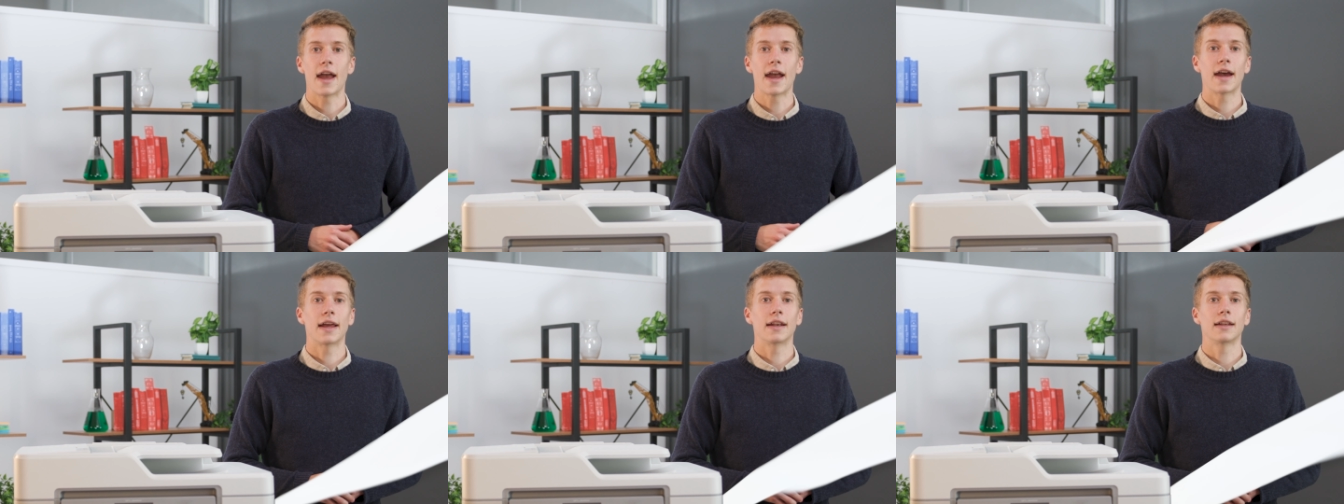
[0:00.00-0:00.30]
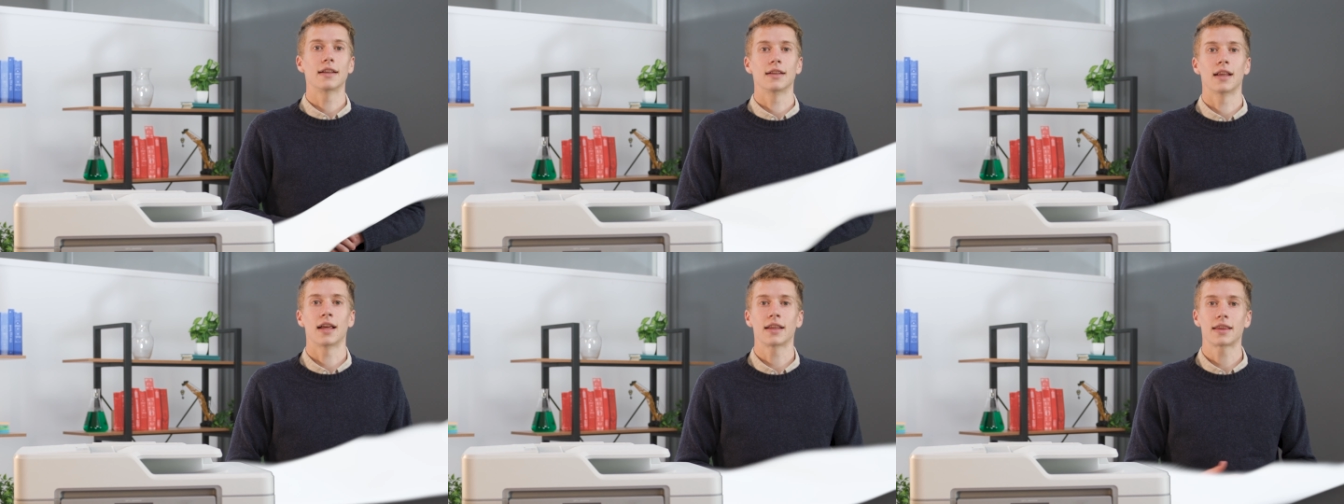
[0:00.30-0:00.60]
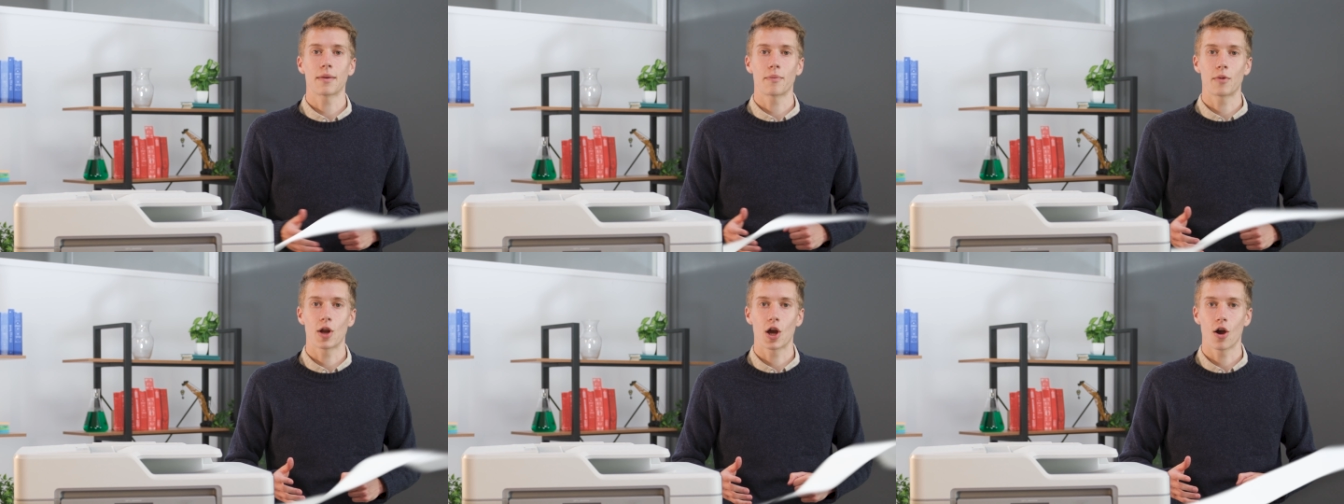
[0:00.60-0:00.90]
and let
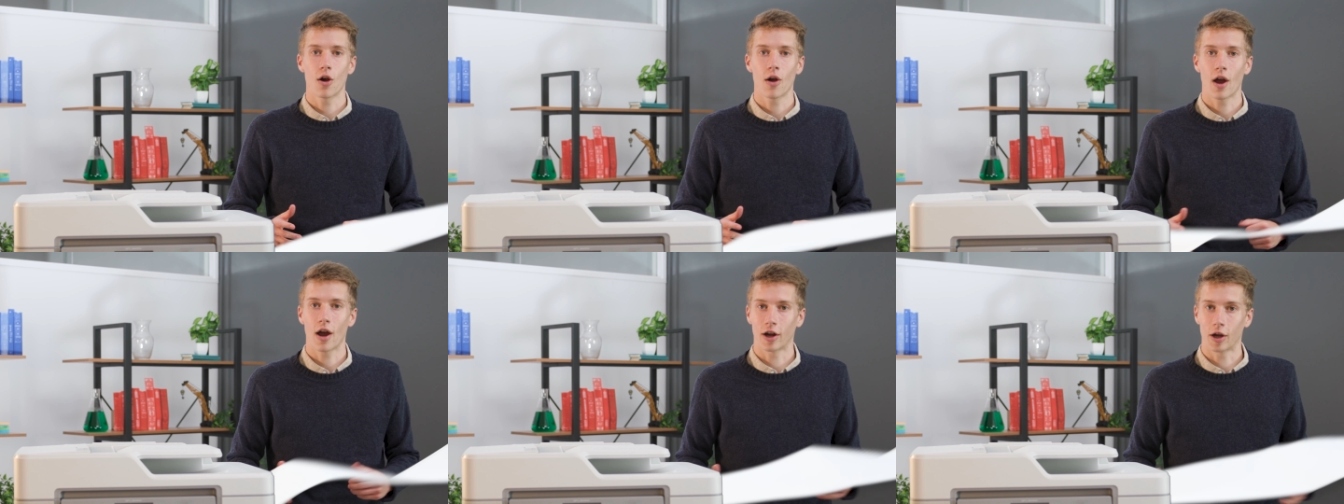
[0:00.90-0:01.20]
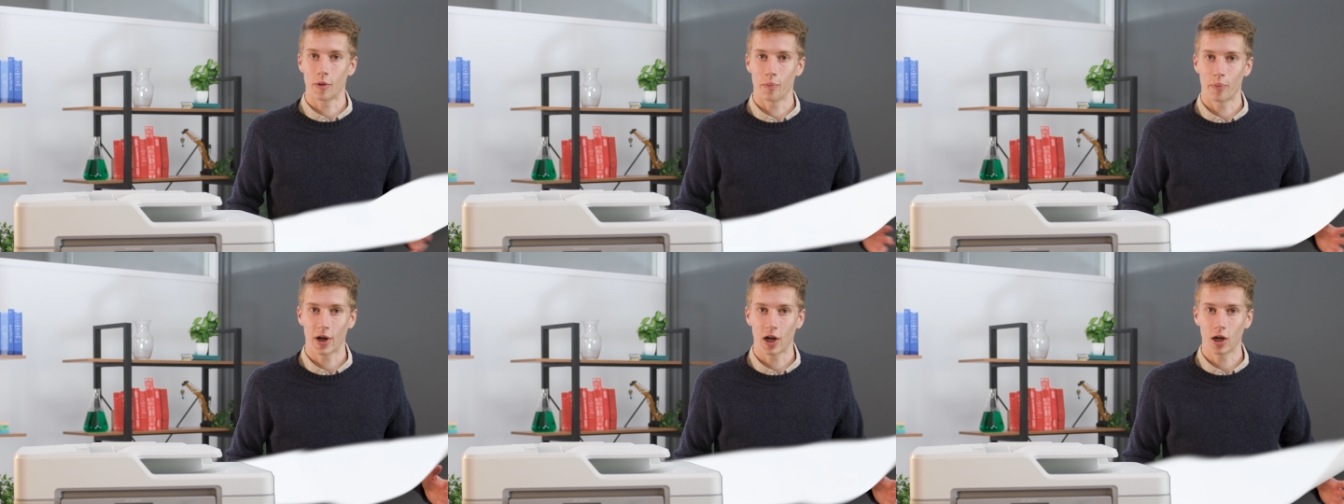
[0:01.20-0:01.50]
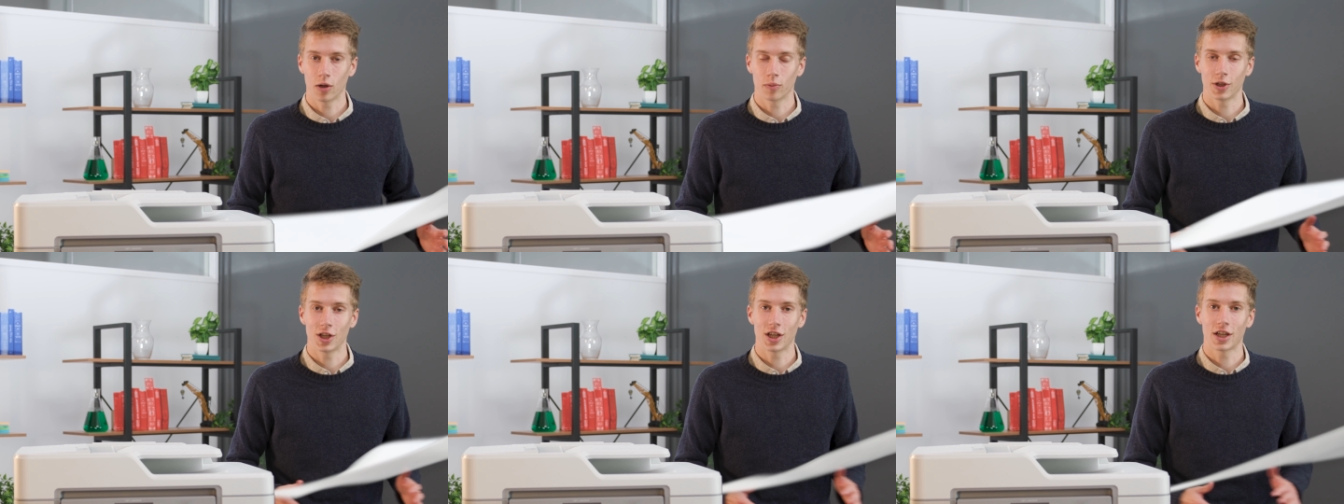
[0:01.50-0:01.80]
them know how
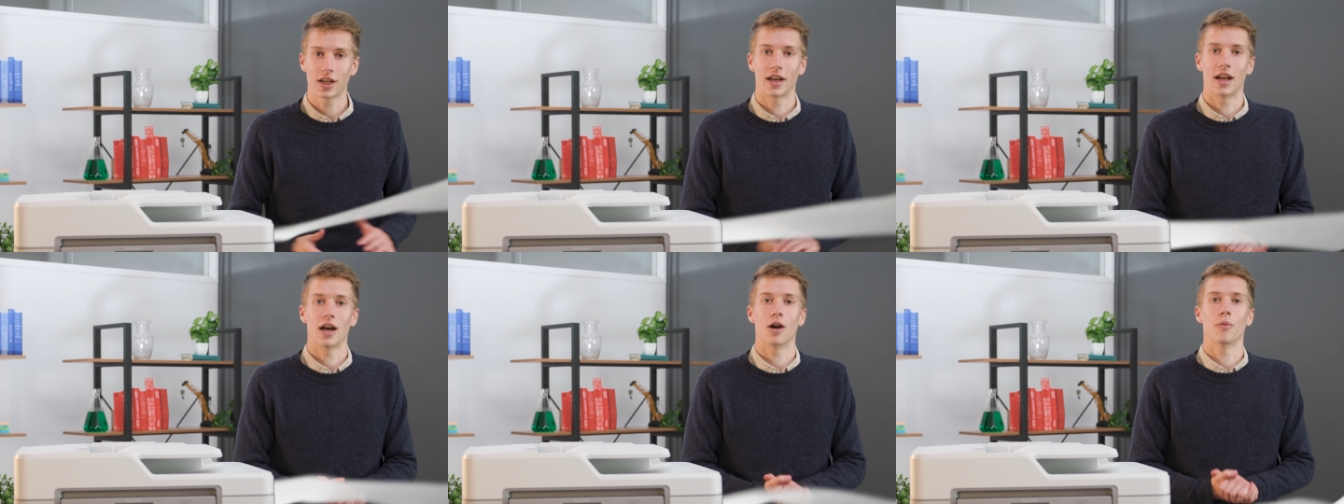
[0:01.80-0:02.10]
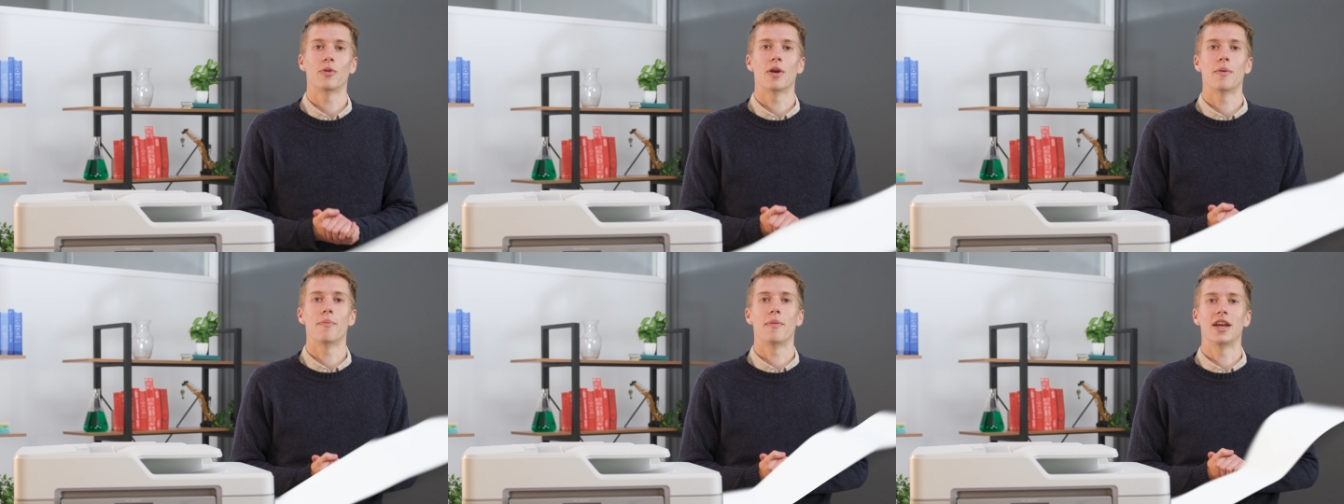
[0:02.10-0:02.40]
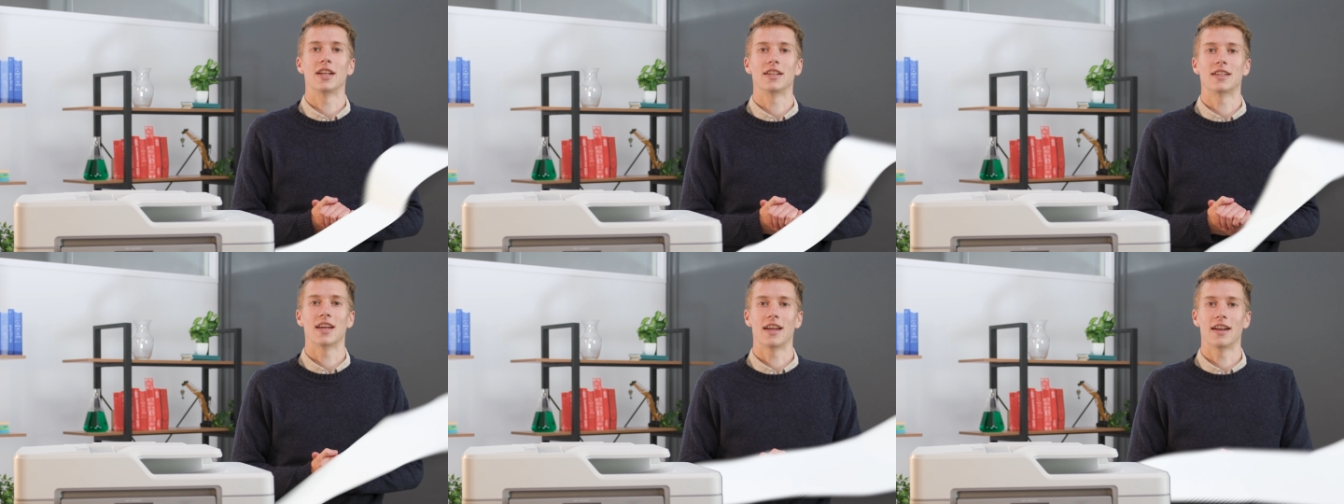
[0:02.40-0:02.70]
Comparably can help them
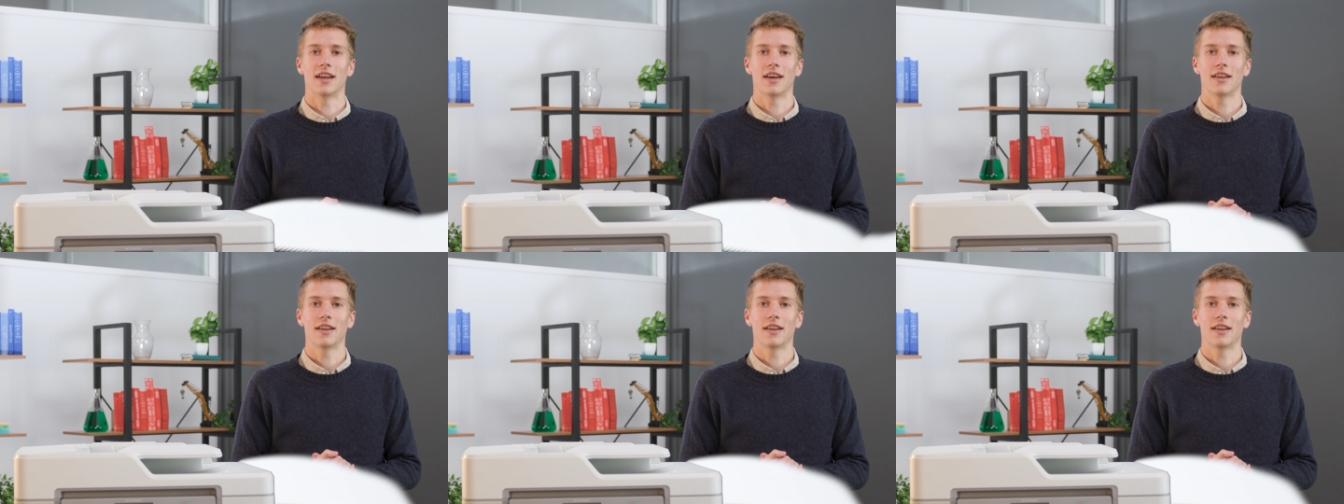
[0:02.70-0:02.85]
maintain it.